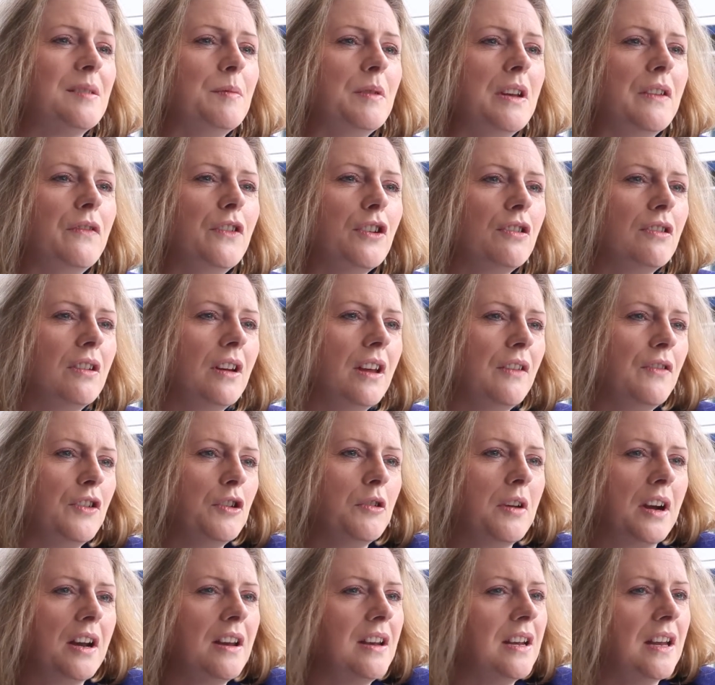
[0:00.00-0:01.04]
I mean, if
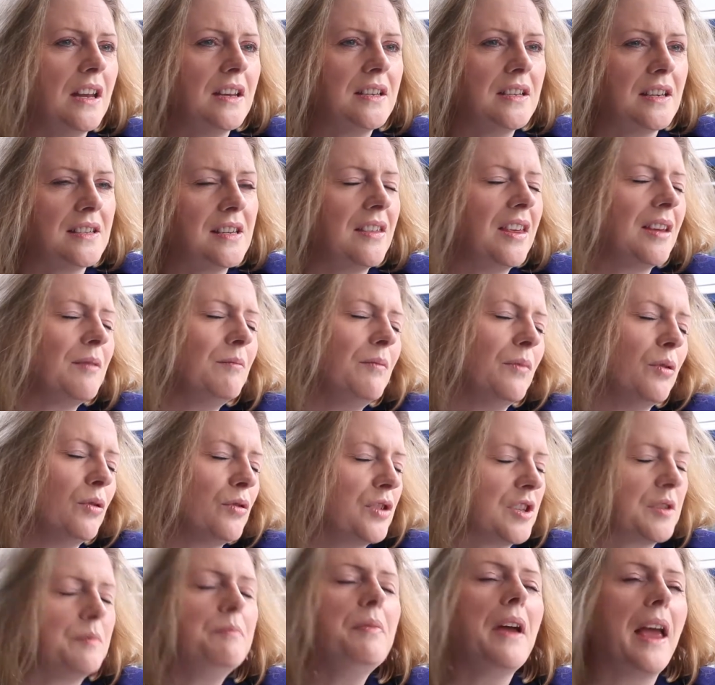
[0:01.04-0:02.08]
you're in it, as I think
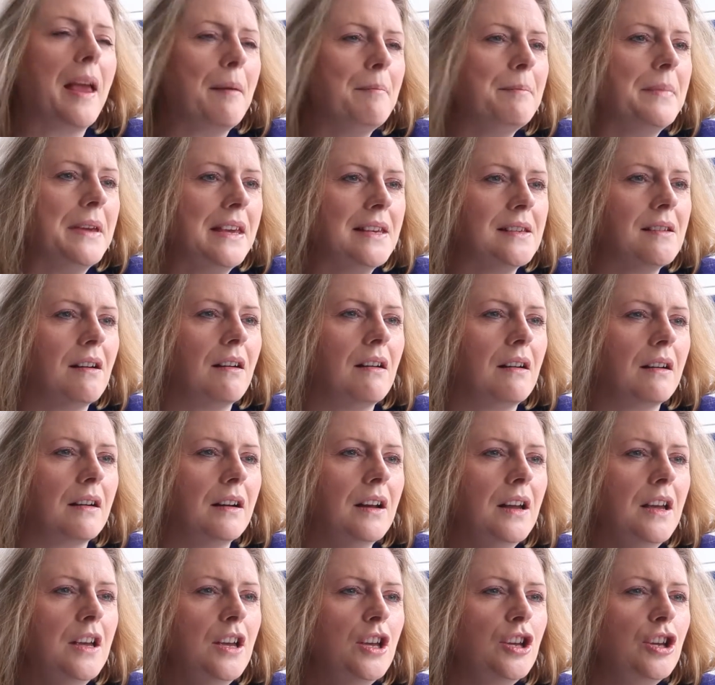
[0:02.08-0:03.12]
most MPs are,
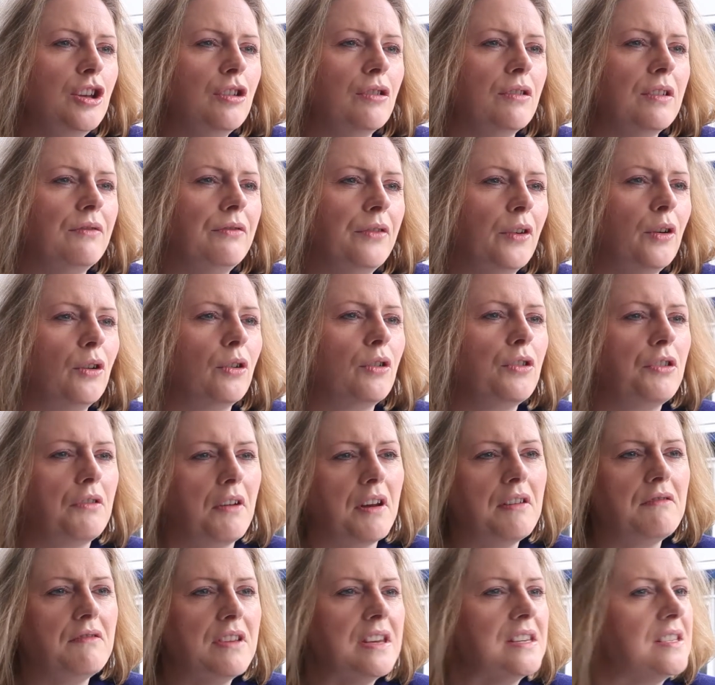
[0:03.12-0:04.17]
that for the
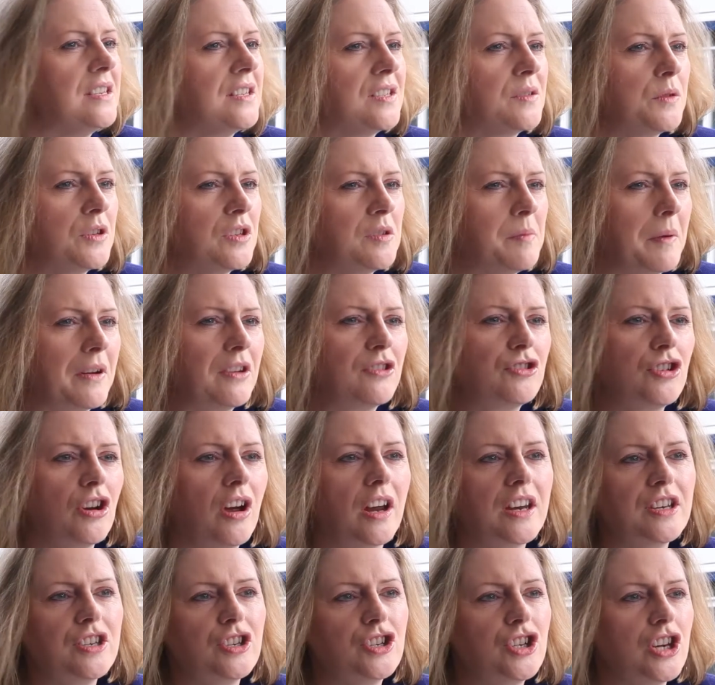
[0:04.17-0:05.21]
right reasons, which is about
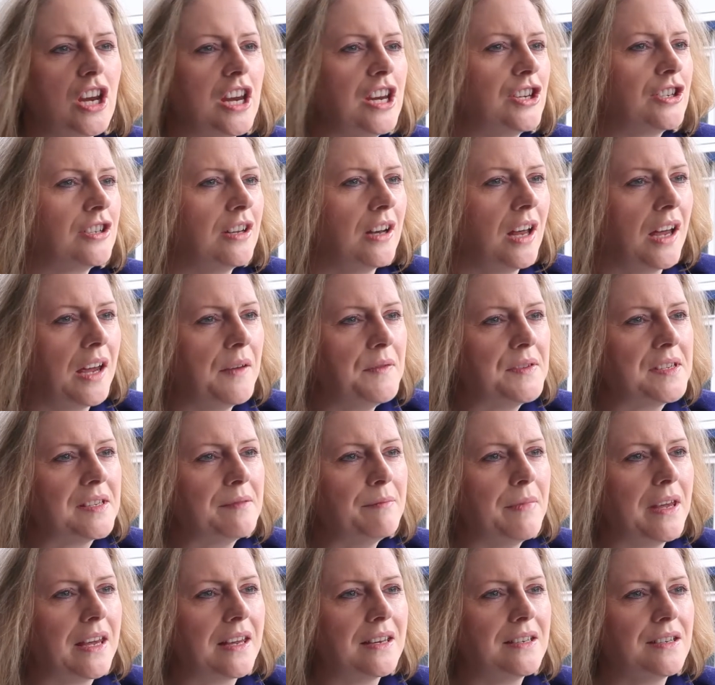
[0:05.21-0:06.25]
trying to change lives and
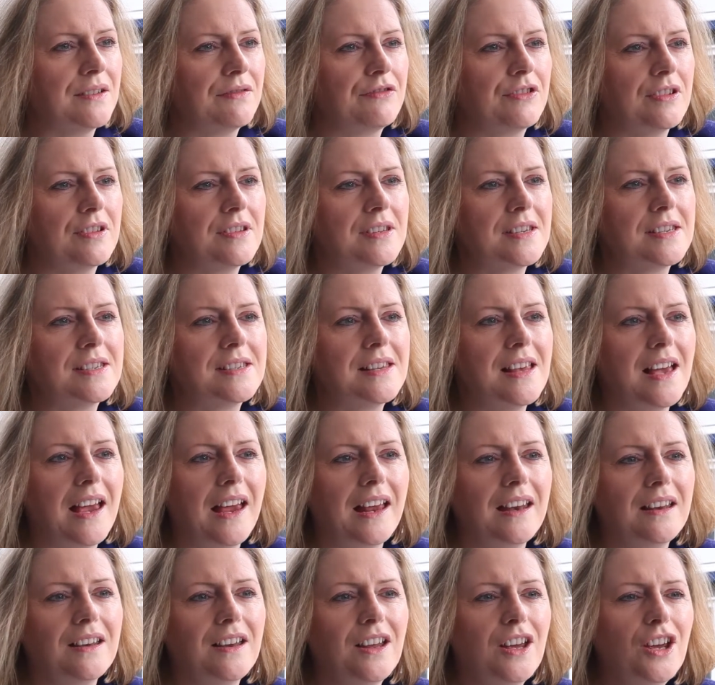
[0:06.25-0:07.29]
make a difference,
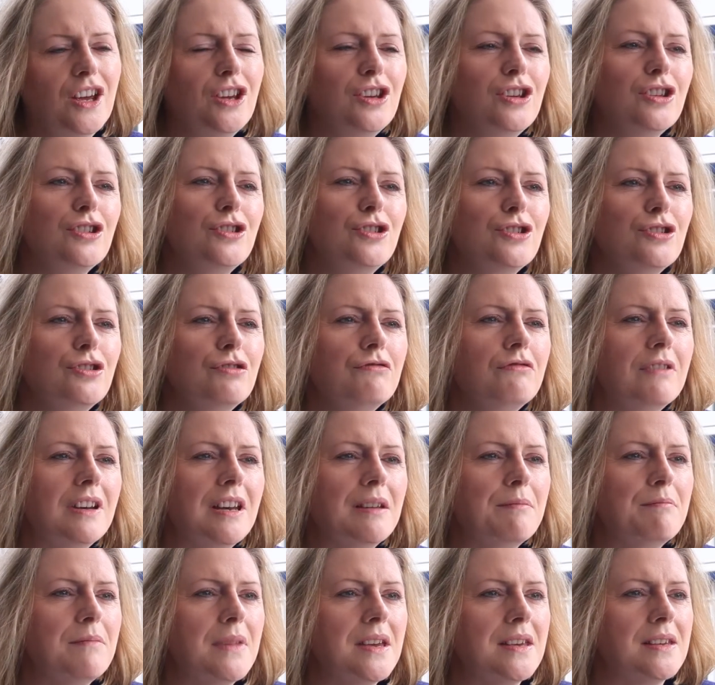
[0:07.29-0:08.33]
then you do really
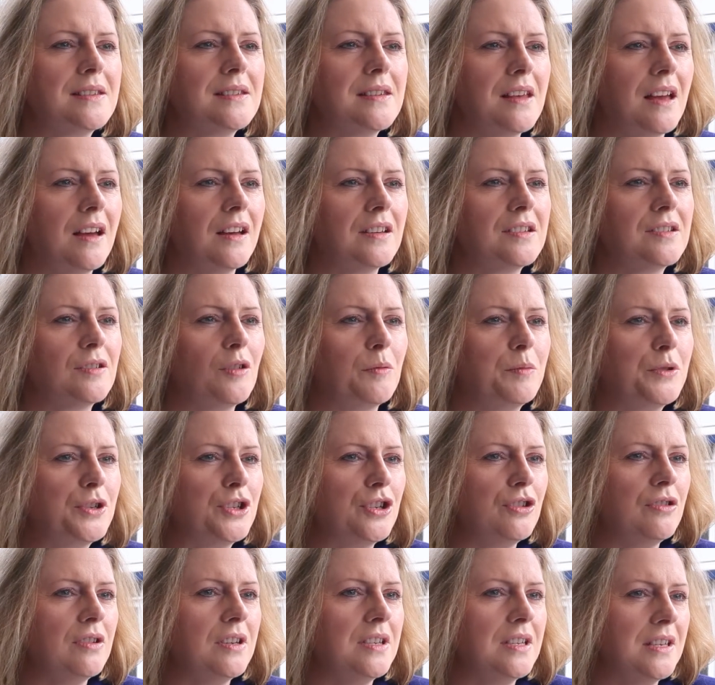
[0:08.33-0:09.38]
miss that
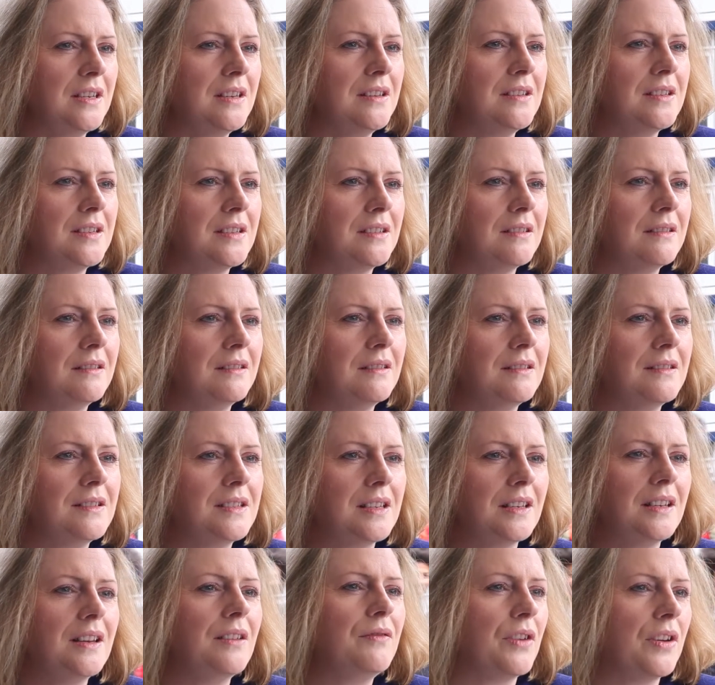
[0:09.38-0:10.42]
opportunity to
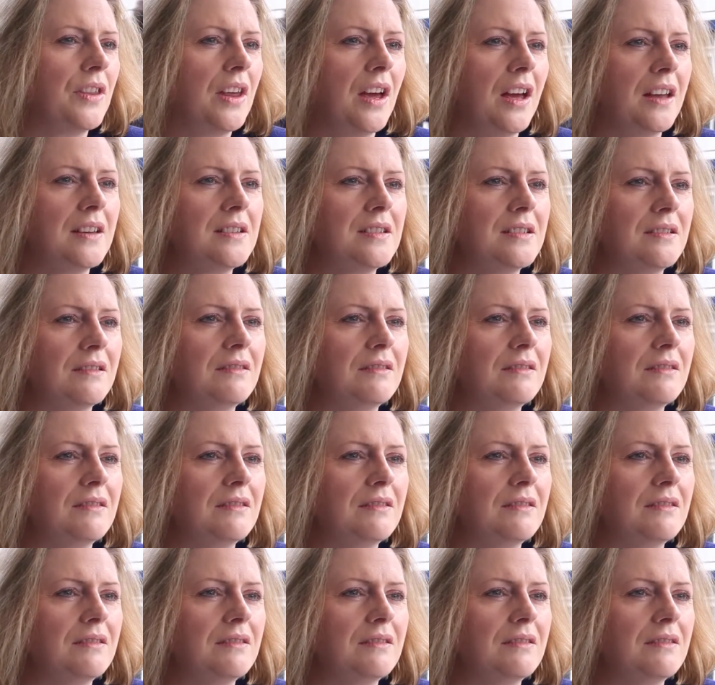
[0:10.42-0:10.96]
deliver that